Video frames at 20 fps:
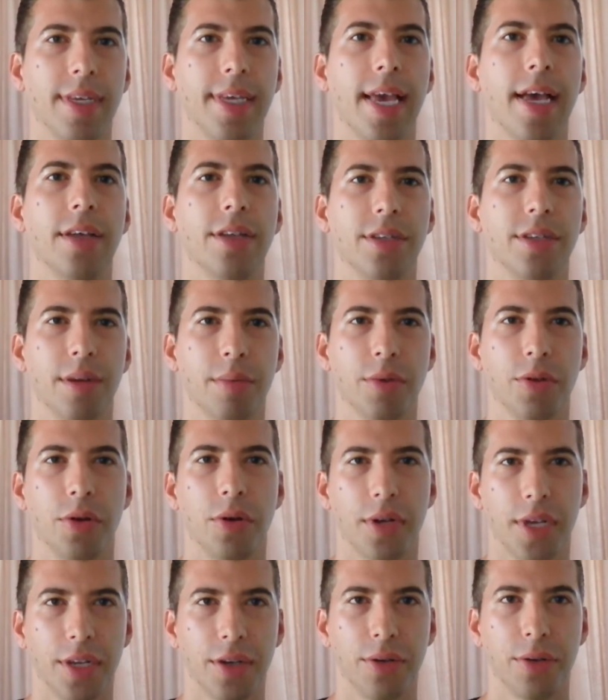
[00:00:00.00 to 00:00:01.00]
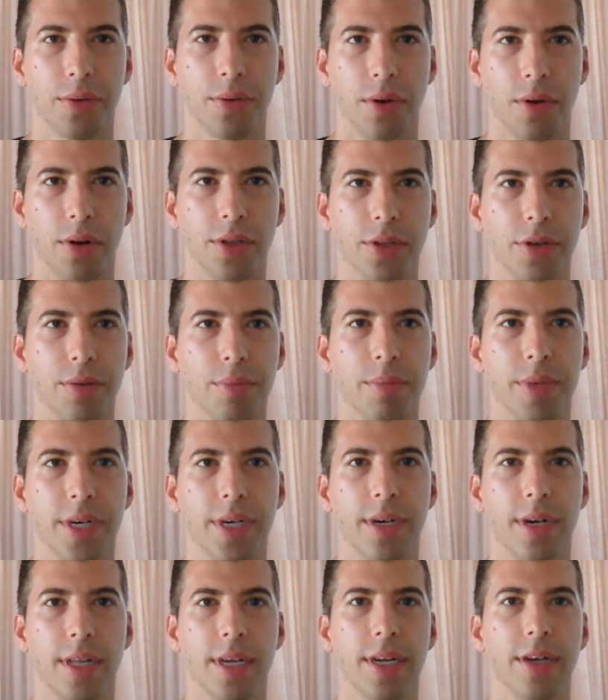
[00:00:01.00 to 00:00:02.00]
yes, I'm talking to all you
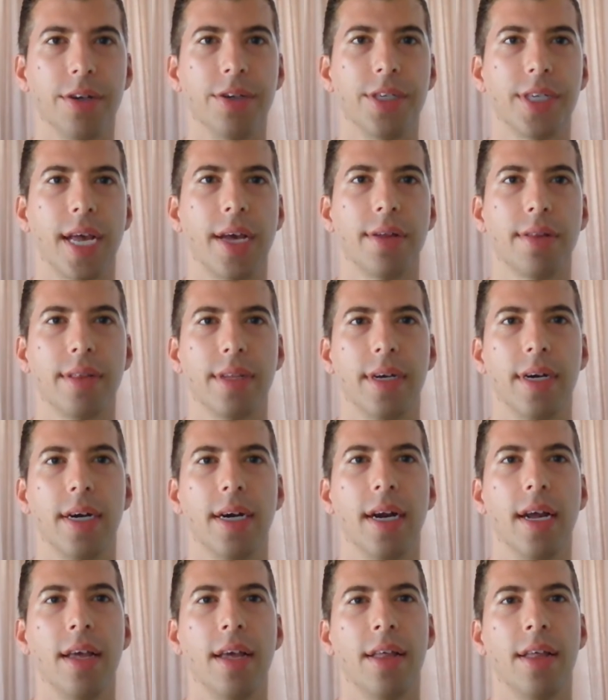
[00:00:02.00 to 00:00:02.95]
beer leaguers out there,